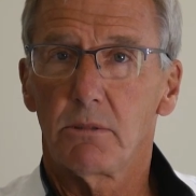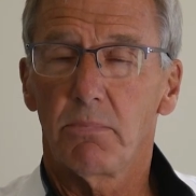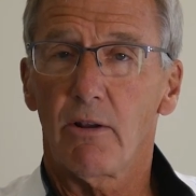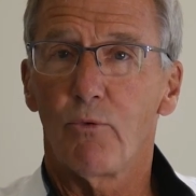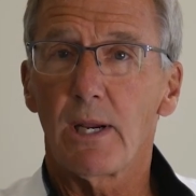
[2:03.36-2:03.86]

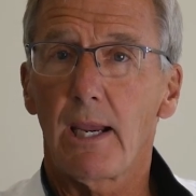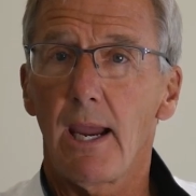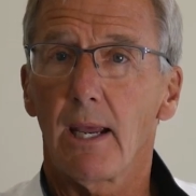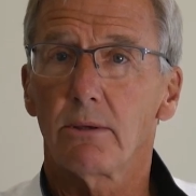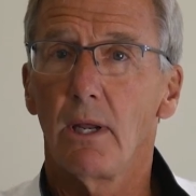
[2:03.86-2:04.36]
but if we
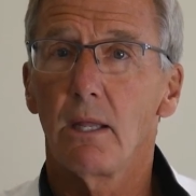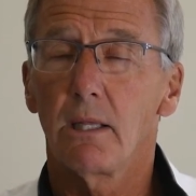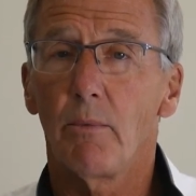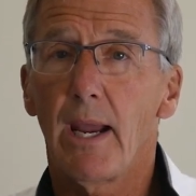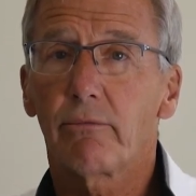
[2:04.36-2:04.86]
can't,
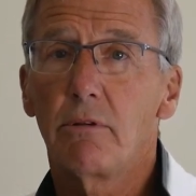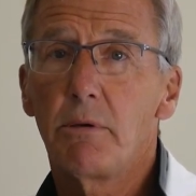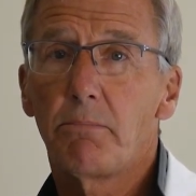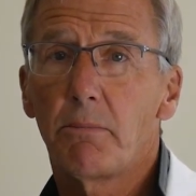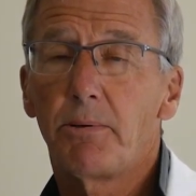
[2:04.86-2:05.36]
then we have to
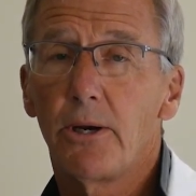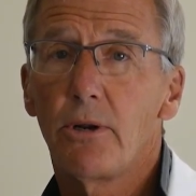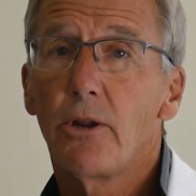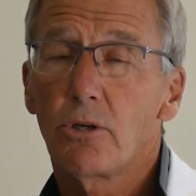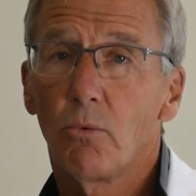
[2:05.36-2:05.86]
be
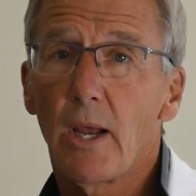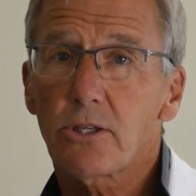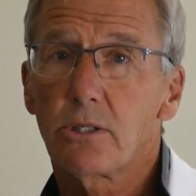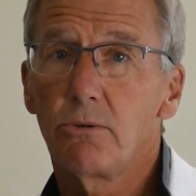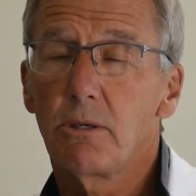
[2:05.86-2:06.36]
prepared to
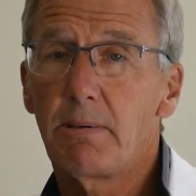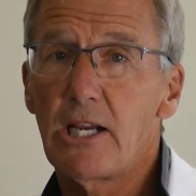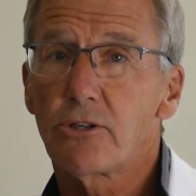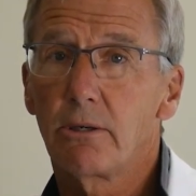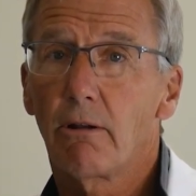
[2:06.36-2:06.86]
rescue the
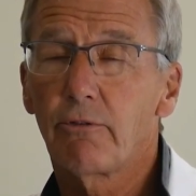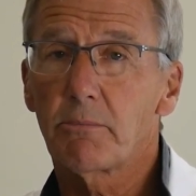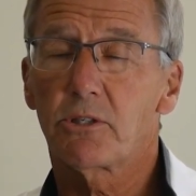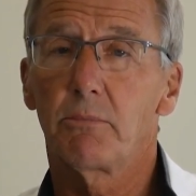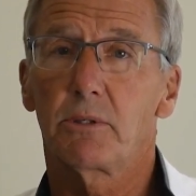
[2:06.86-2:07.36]
patient
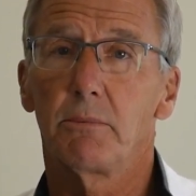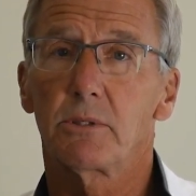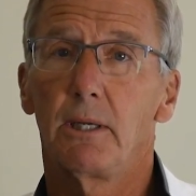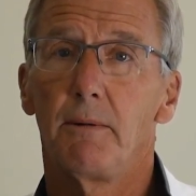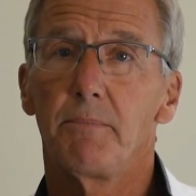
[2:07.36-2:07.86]
from
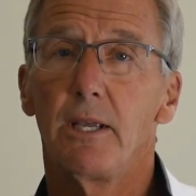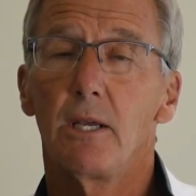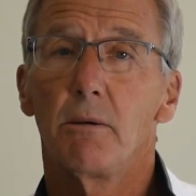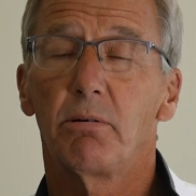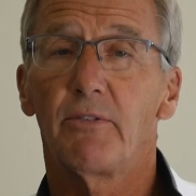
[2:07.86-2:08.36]
symptoms.
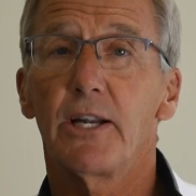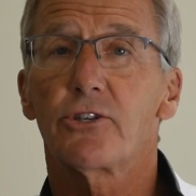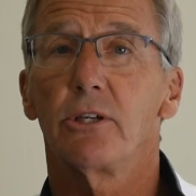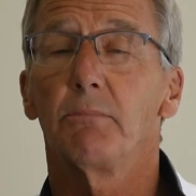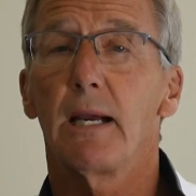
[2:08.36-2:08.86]

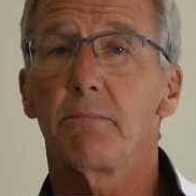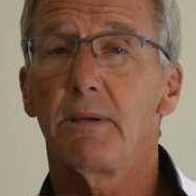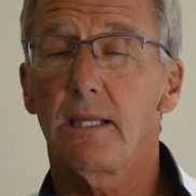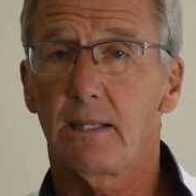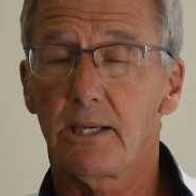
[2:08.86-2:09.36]
Prevention might
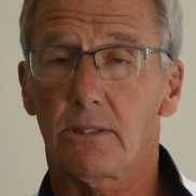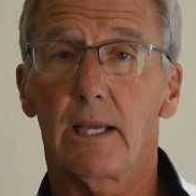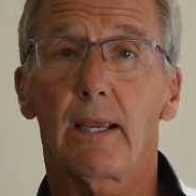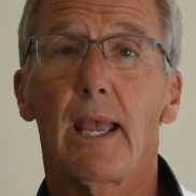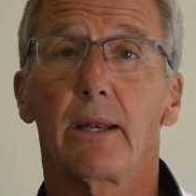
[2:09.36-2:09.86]
be things
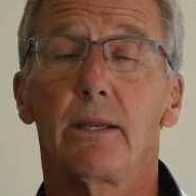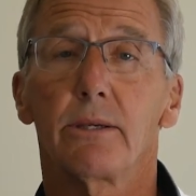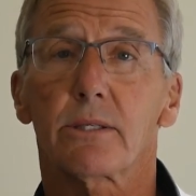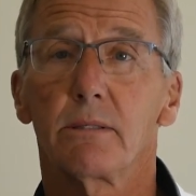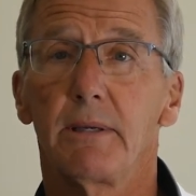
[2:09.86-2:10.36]
like
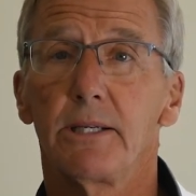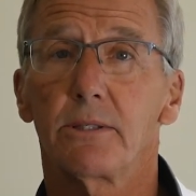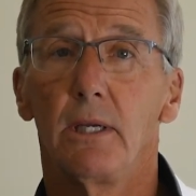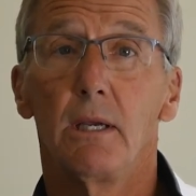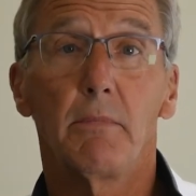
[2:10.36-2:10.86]

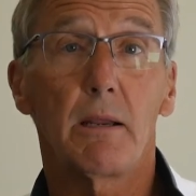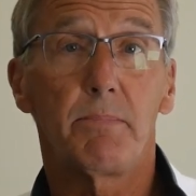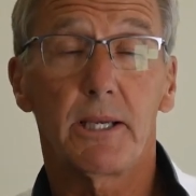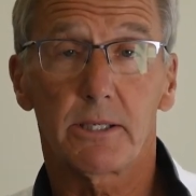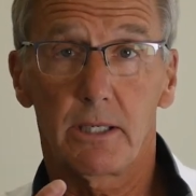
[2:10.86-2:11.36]
antihistamines, might
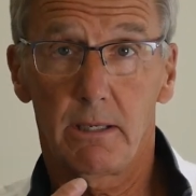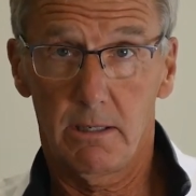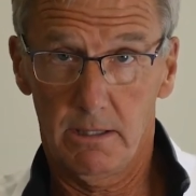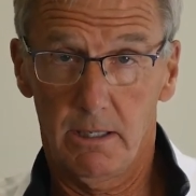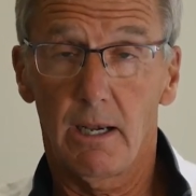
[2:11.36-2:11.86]
be
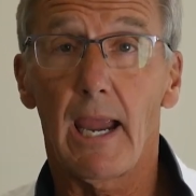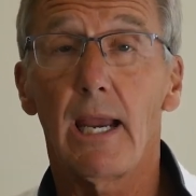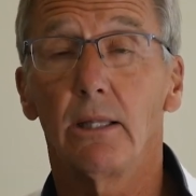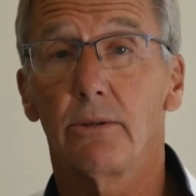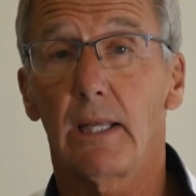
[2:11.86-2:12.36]
an
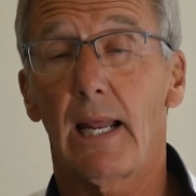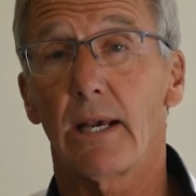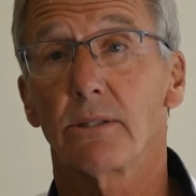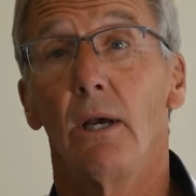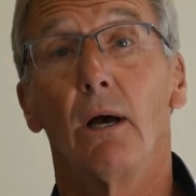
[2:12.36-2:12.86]
inhaler that
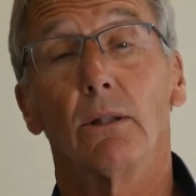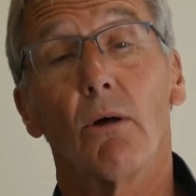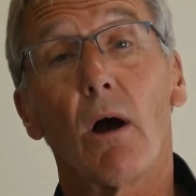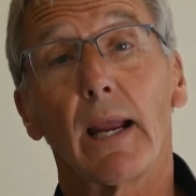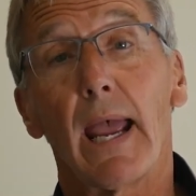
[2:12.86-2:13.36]
has
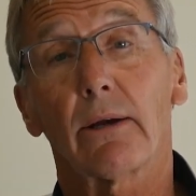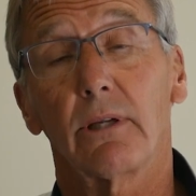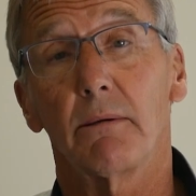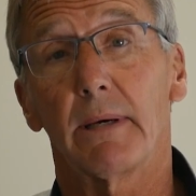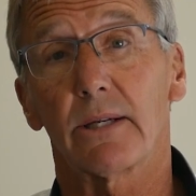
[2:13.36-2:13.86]

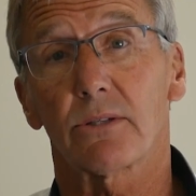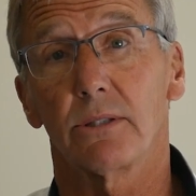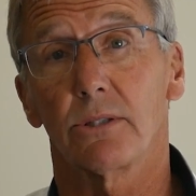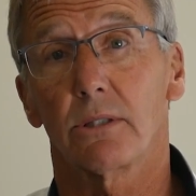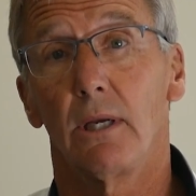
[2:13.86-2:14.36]
long-acting
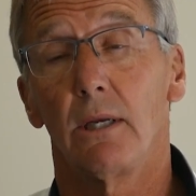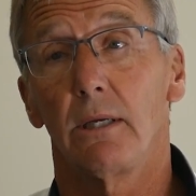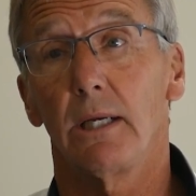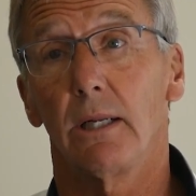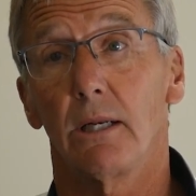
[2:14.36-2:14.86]
medicines
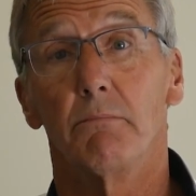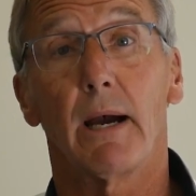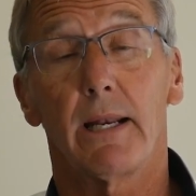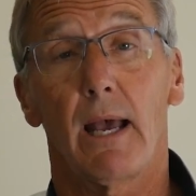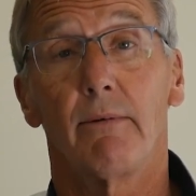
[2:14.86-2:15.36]
in it,
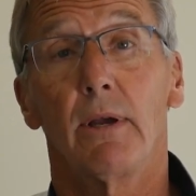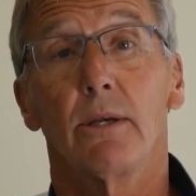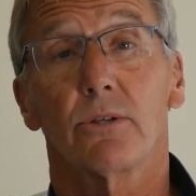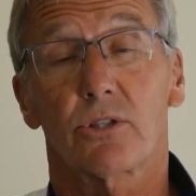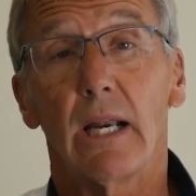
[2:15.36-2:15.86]
might have
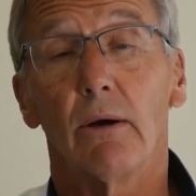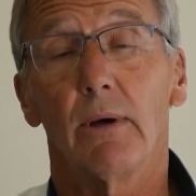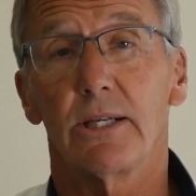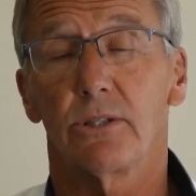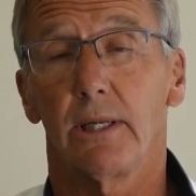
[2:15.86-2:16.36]

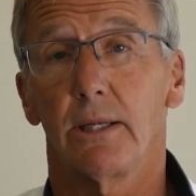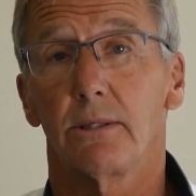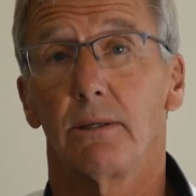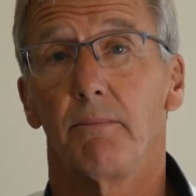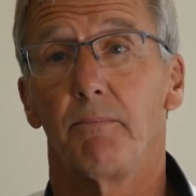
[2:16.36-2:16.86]
steroids in it.